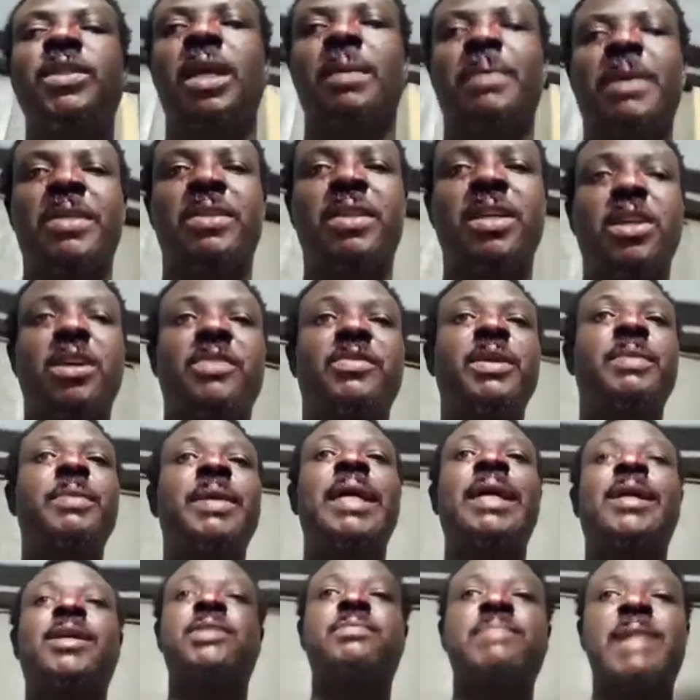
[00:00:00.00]
About three of them
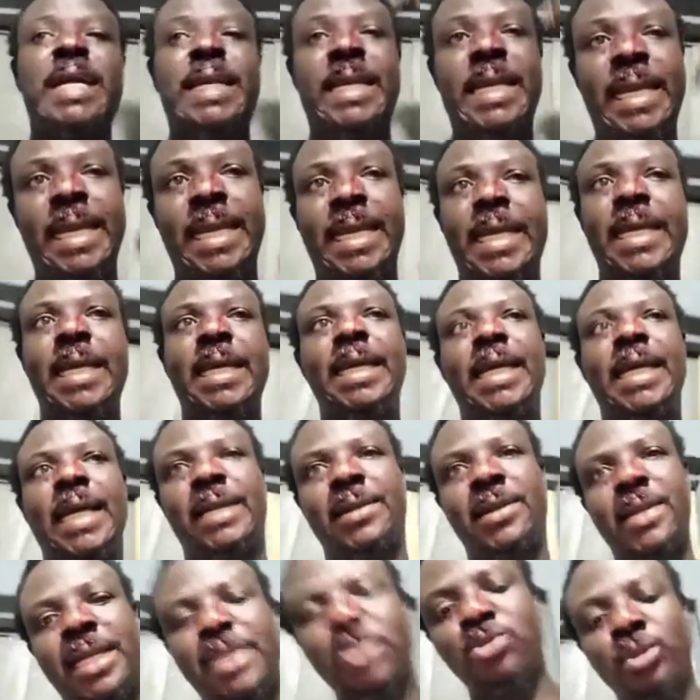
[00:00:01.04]
held my neck,
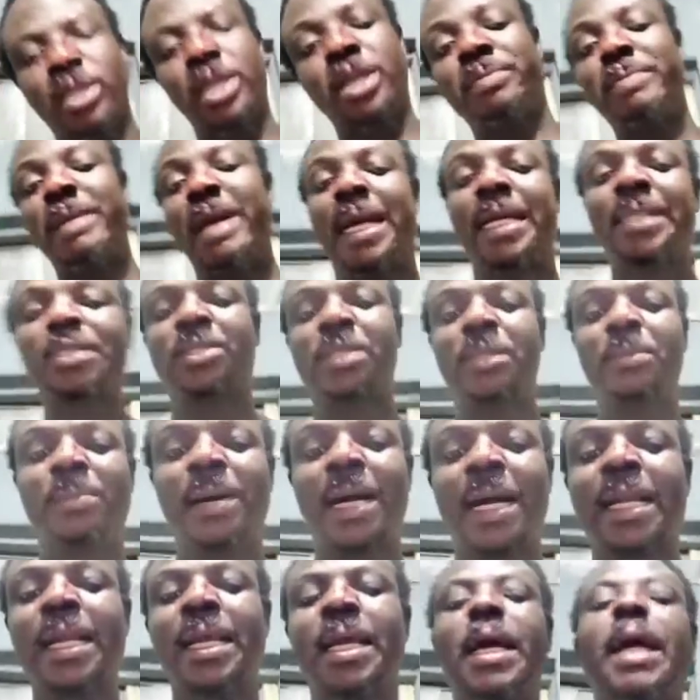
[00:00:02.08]
another two held my hand to the
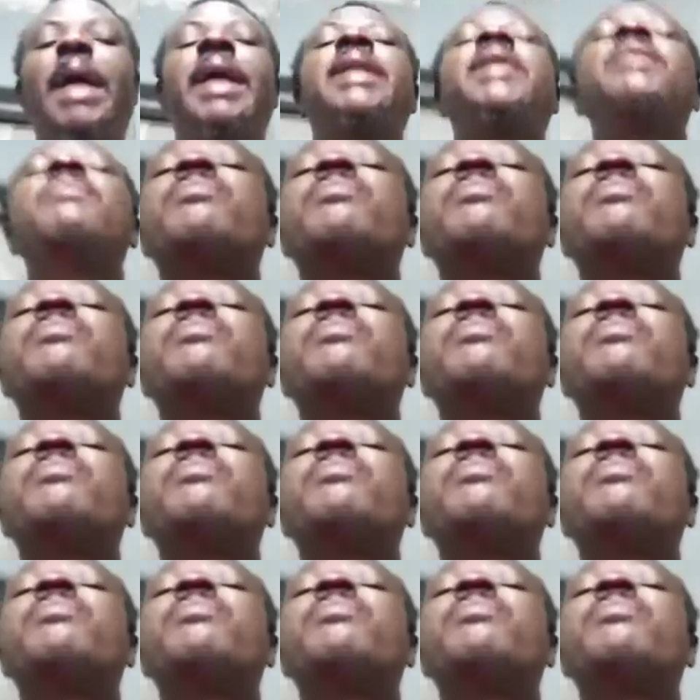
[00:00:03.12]
back, and